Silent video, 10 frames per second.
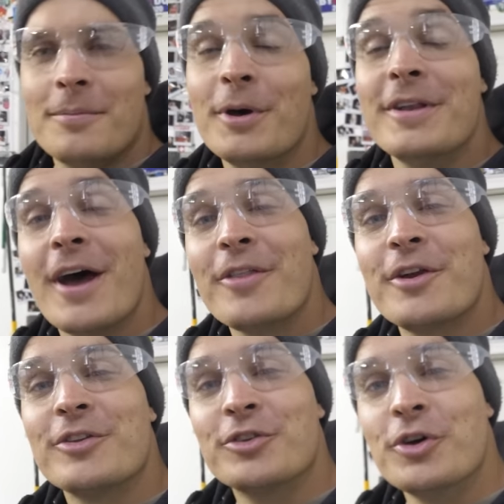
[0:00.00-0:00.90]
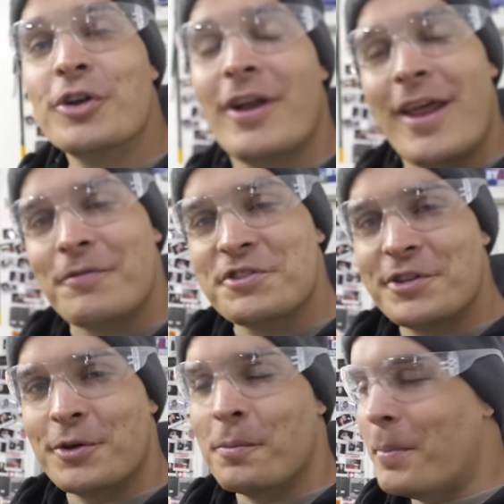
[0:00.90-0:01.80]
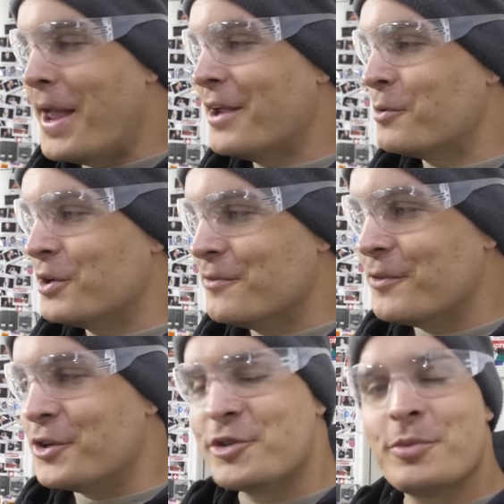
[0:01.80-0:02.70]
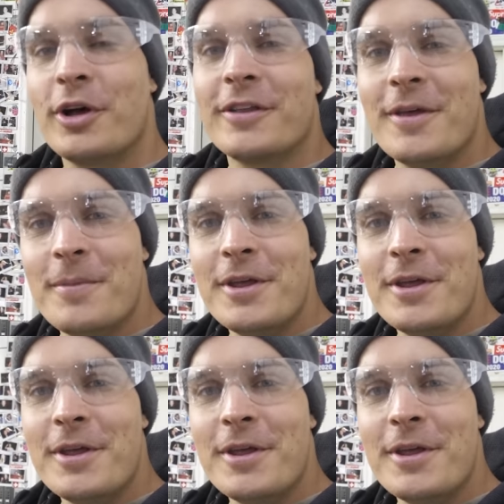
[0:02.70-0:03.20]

But now that it's good on every single bank, we can finish plugging them